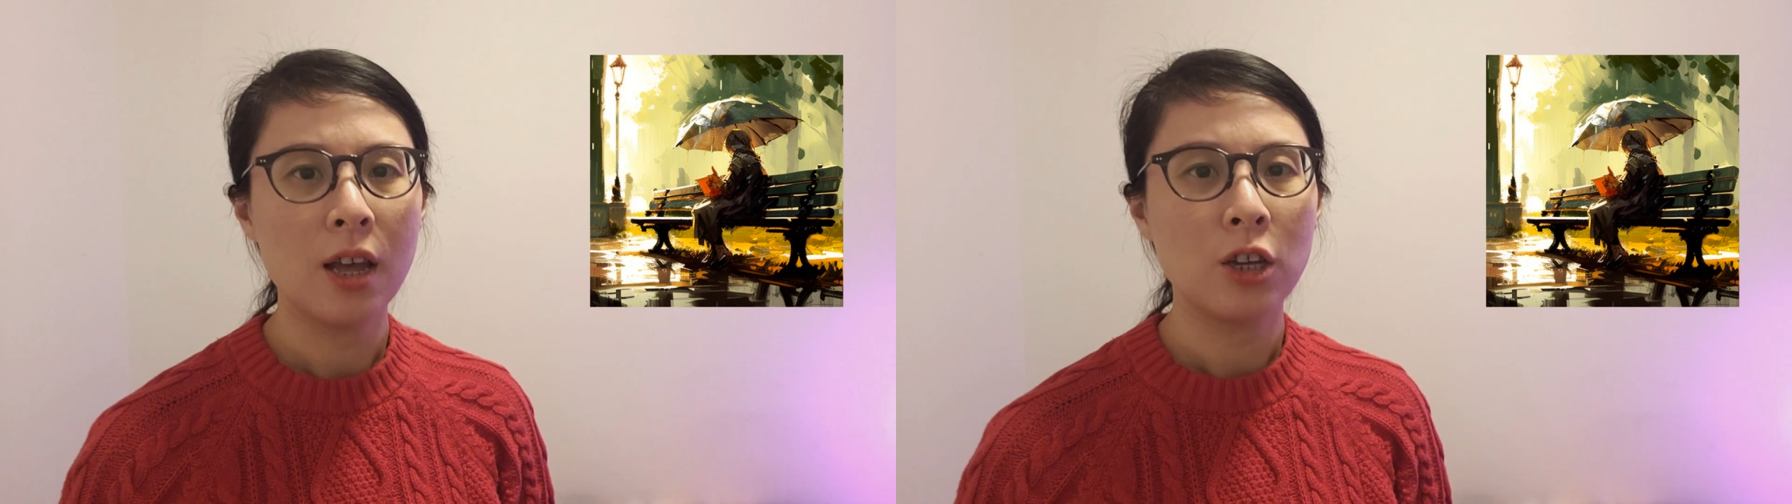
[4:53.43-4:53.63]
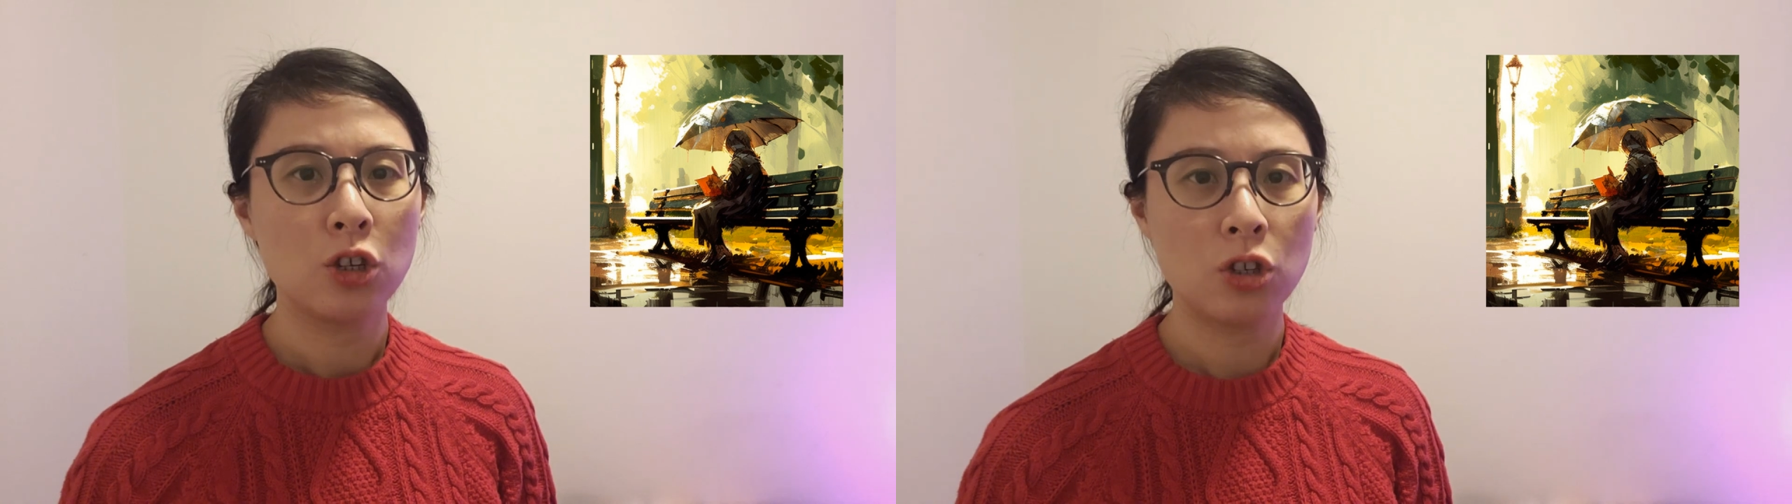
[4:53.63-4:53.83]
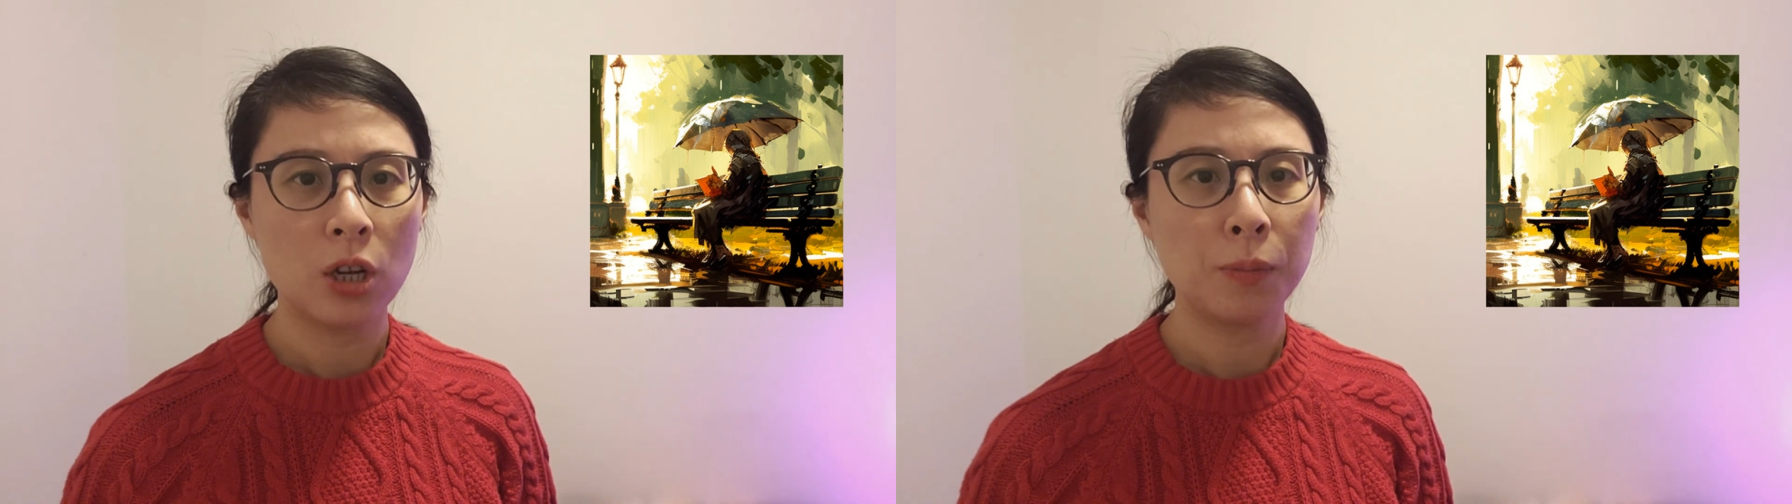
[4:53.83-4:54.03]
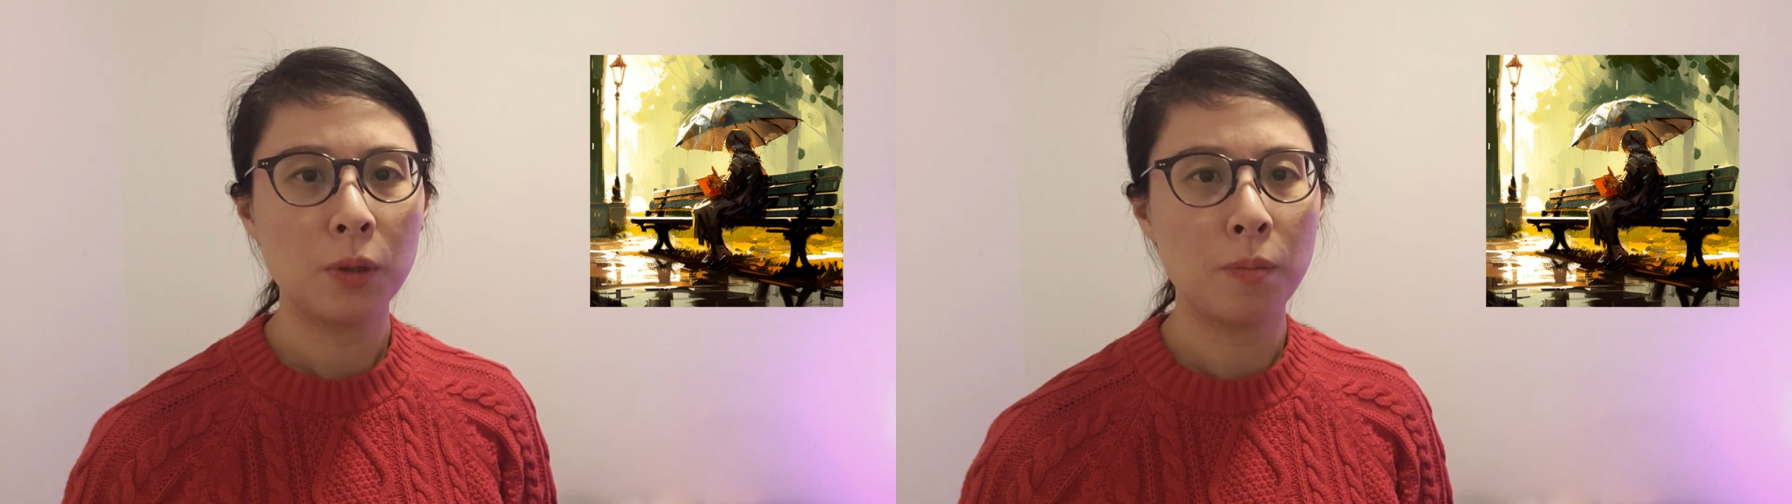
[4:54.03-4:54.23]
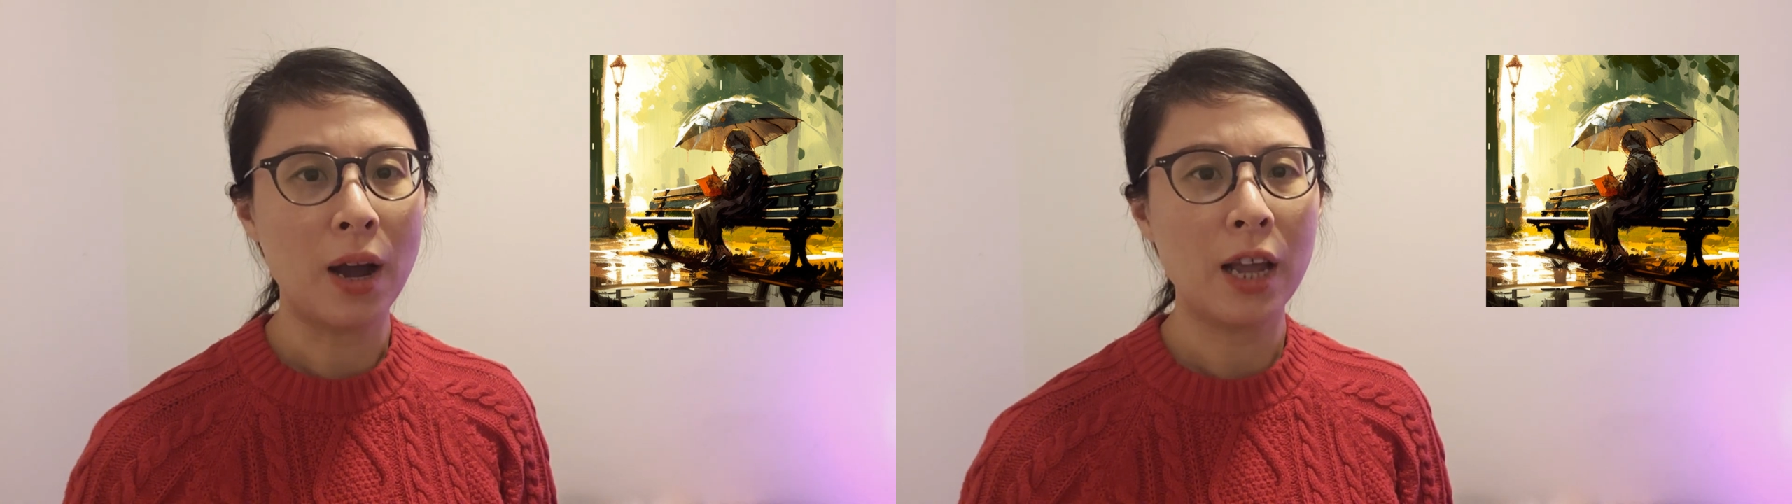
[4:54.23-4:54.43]

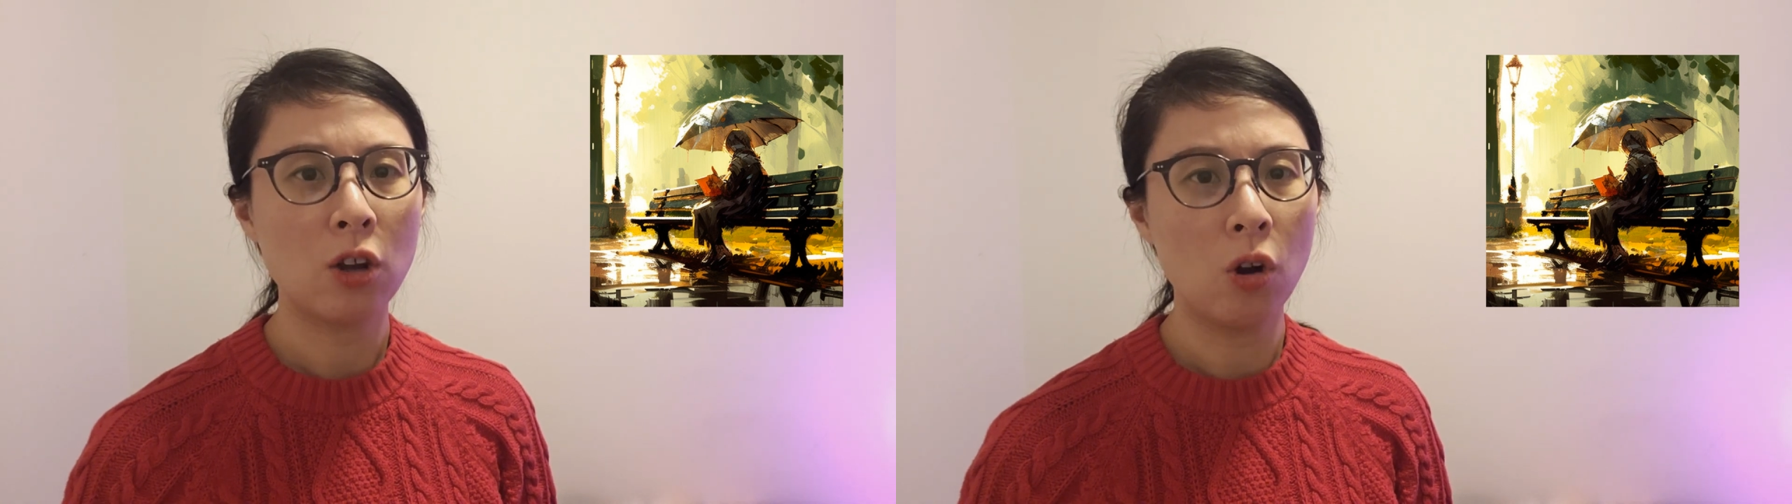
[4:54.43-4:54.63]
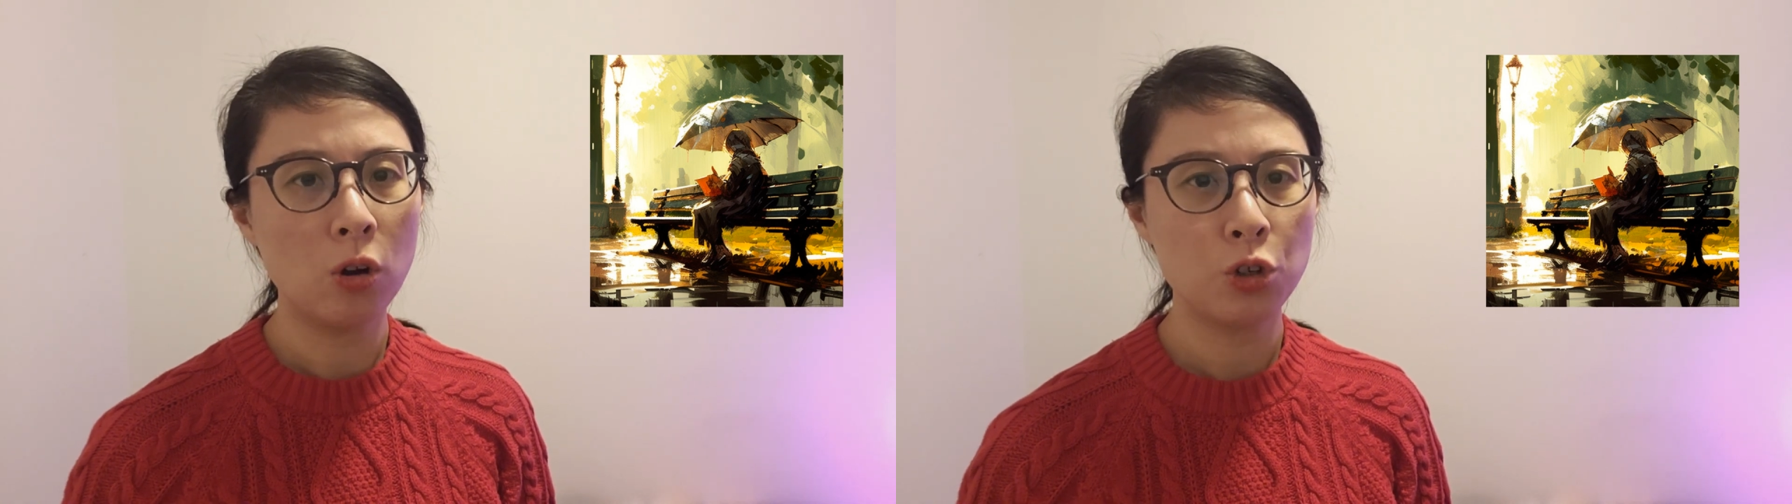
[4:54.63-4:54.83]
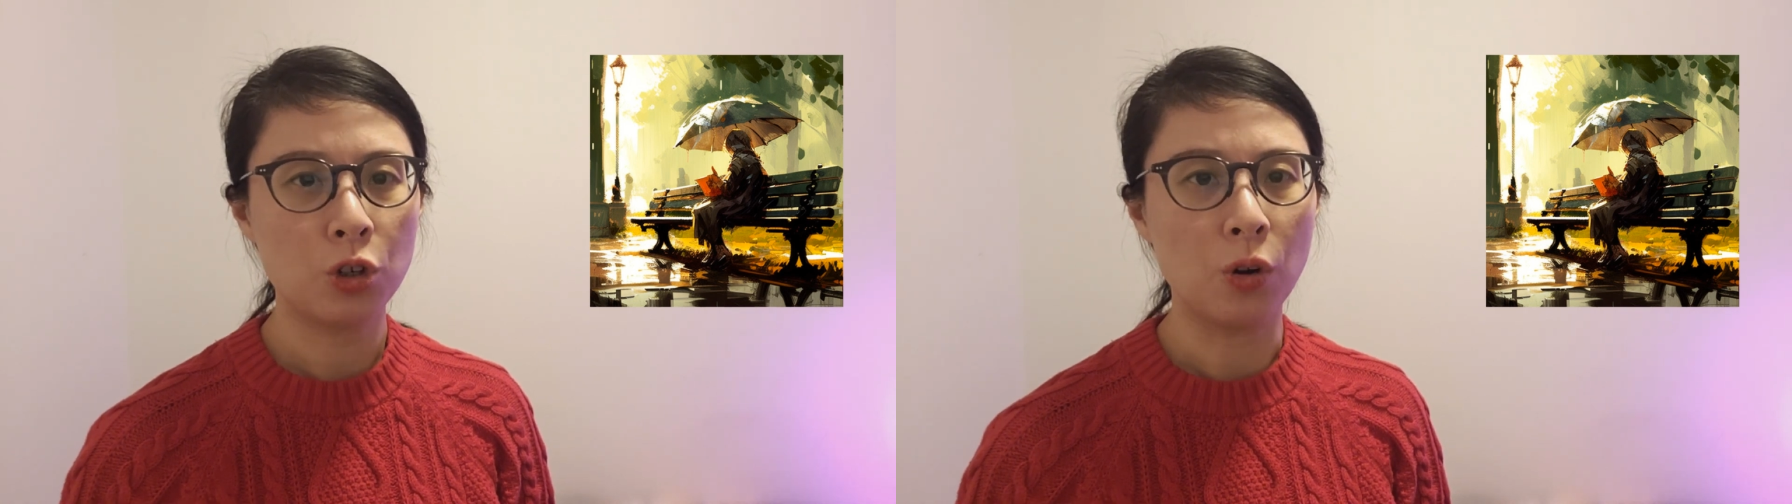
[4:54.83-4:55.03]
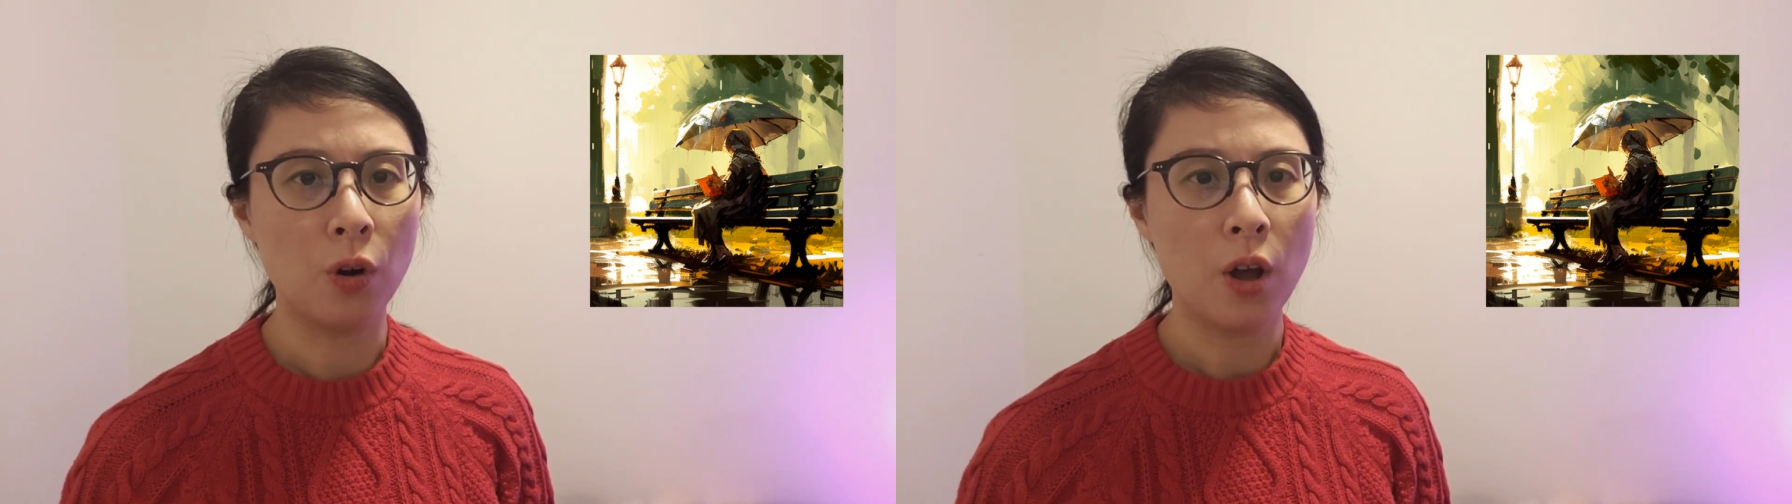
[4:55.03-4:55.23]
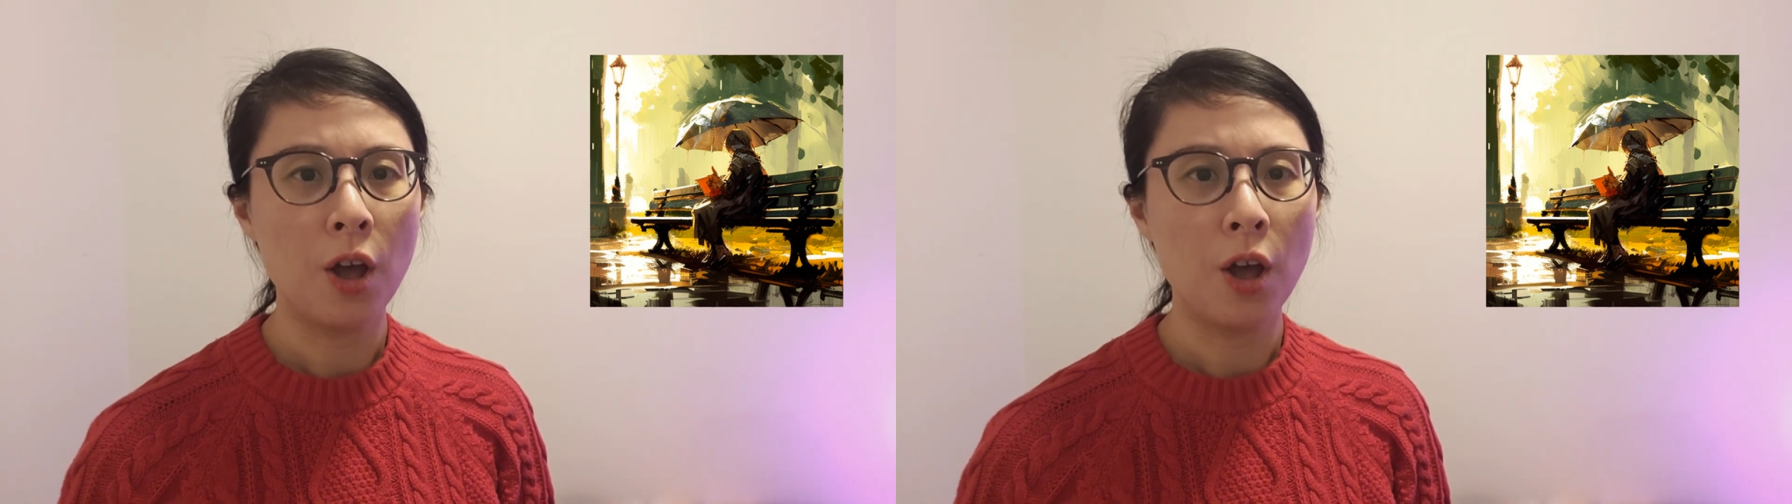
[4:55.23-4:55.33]
shaped by cultural,